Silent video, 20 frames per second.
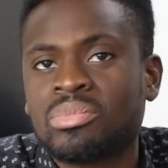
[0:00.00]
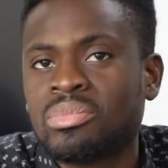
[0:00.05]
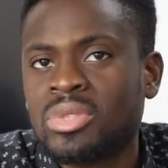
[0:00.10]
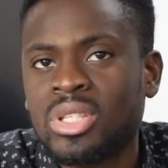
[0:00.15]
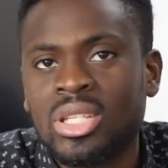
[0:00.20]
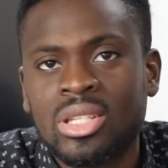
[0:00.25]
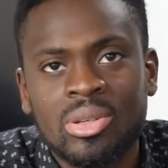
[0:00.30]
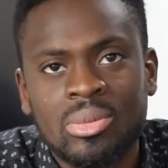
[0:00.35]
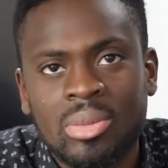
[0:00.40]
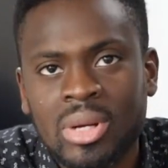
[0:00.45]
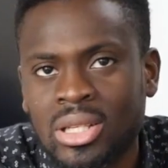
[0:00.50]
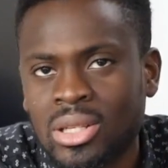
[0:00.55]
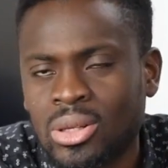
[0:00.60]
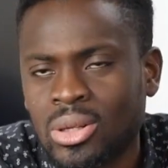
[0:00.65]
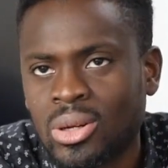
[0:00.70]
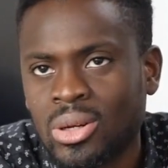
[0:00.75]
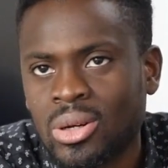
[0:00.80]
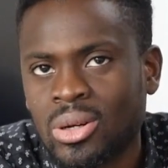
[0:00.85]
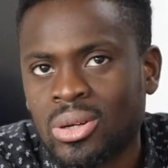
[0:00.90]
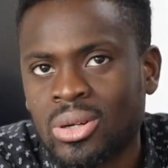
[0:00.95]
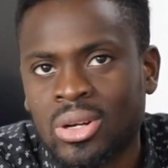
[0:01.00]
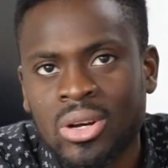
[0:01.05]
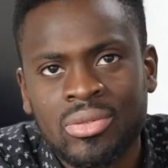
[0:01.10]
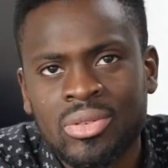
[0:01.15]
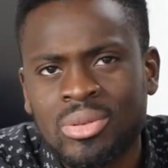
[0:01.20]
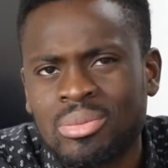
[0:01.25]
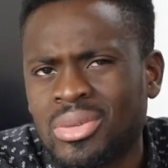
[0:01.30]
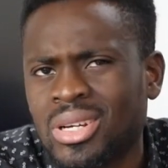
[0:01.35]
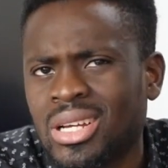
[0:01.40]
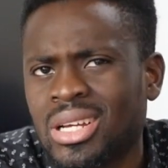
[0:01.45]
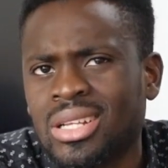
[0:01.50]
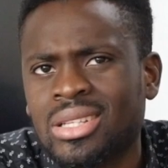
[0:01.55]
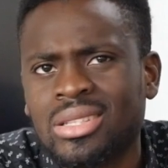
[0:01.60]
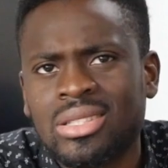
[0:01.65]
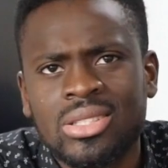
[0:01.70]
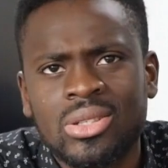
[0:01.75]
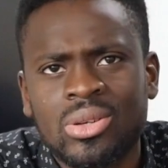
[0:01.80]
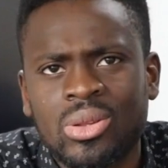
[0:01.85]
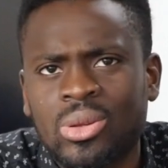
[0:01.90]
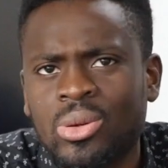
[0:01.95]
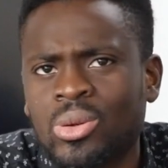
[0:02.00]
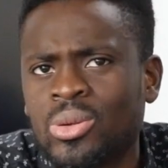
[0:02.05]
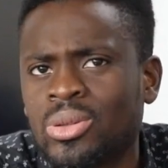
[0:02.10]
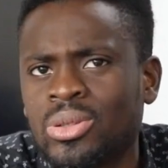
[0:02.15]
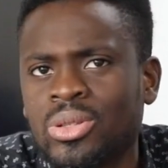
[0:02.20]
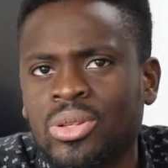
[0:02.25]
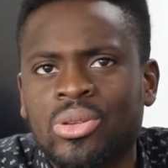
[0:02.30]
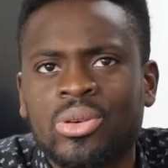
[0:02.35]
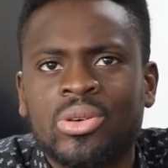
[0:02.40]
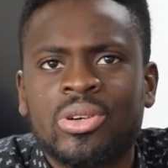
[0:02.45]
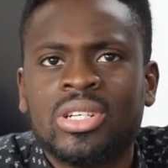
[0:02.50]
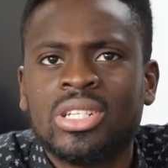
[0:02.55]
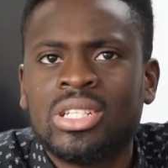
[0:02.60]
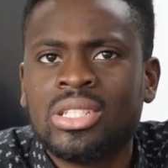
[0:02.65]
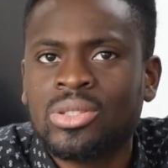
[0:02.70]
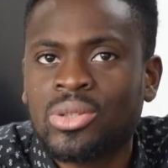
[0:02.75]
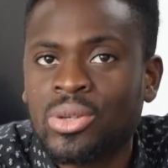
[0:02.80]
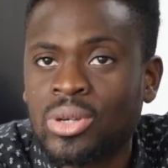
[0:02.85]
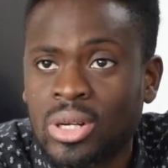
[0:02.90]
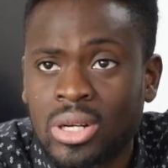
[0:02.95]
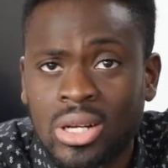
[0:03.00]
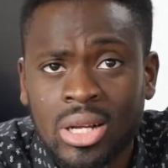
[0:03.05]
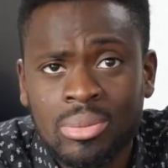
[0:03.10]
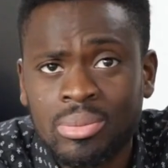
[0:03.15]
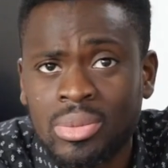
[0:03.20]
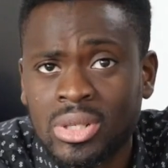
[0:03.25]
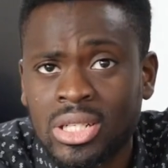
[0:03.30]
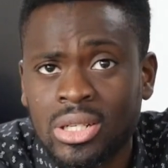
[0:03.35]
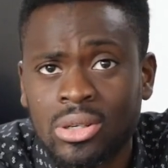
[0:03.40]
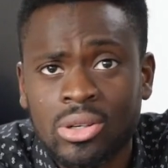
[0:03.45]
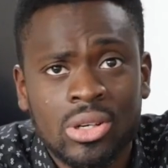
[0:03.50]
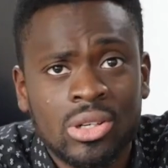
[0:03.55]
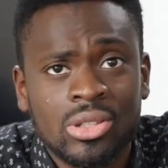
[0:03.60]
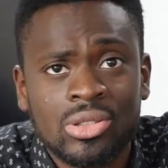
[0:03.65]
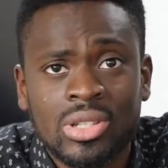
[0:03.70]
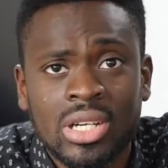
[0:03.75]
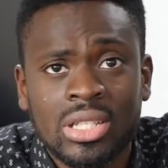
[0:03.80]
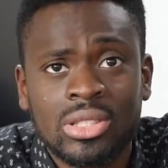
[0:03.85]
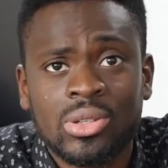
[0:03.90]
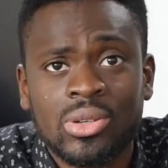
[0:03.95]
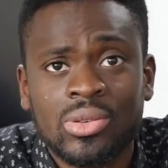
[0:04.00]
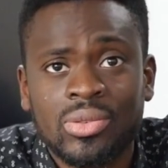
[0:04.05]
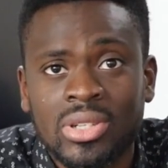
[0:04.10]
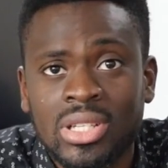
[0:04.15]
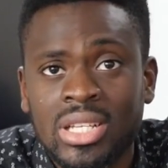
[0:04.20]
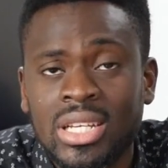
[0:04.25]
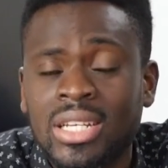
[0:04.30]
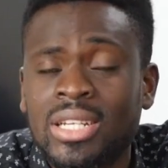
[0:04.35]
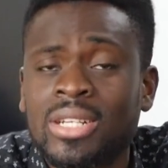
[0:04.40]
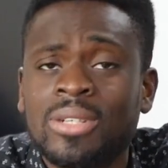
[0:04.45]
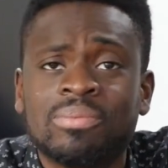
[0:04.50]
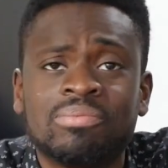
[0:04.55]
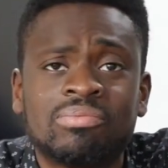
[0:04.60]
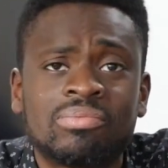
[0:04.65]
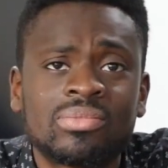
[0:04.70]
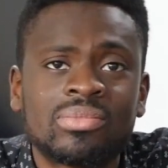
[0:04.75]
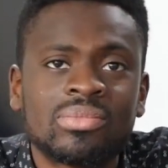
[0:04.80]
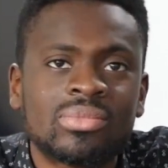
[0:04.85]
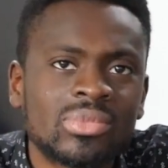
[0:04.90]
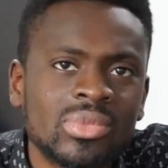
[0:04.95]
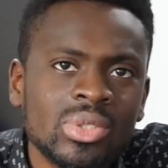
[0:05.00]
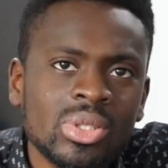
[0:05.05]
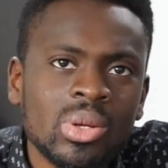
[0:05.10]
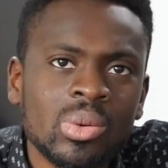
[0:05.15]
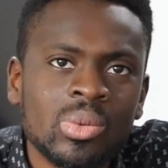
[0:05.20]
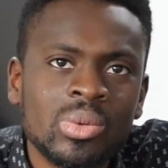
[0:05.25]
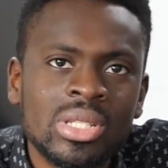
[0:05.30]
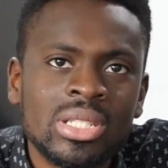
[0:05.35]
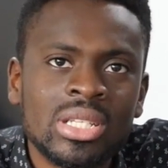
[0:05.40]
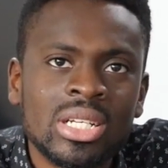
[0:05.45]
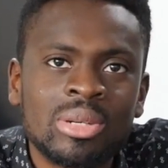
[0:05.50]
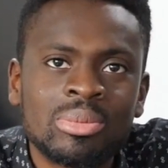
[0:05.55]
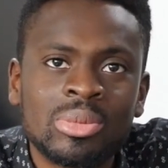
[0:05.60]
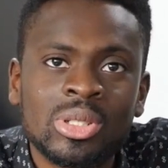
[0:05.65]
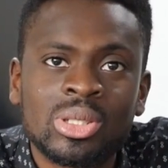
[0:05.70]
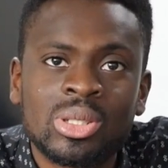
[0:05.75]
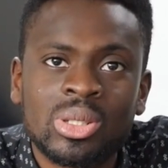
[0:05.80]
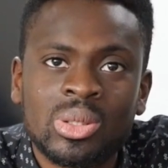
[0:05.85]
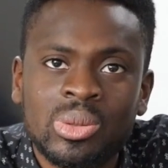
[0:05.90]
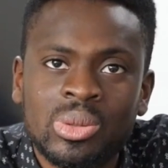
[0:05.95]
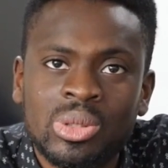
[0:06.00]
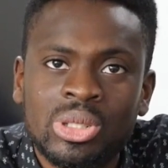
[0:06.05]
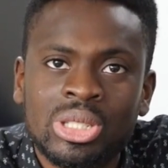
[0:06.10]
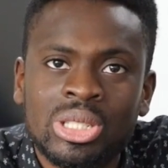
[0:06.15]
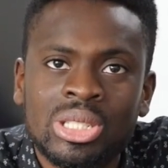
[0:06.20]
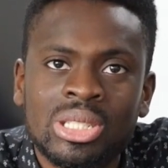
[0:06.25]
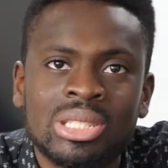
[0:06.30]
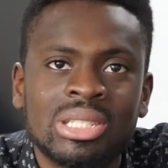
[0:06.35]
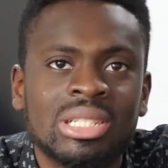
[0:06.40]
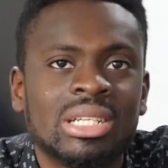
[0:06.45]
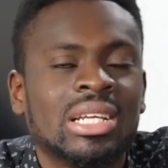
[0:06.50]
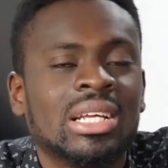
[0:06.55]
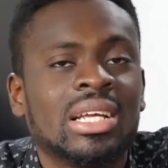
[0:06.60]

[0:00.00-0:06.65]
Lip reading: either by the government, the local authorities, or a company or contractor over there, we set up the solution.